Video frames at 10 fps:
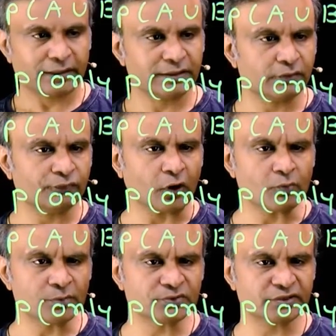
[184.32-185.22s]
In the
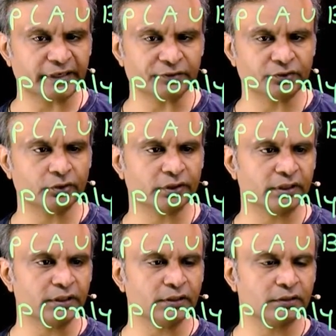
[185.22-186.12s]
form of set
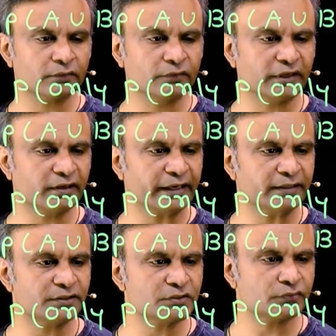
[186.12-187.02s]
theory, we can
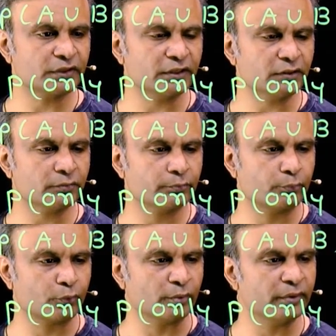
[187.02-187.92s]
write this way,
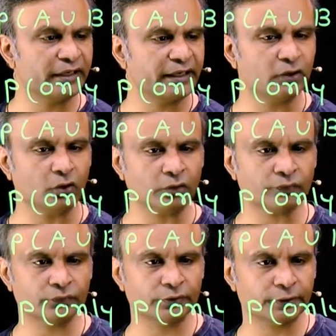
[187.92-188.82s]
probability of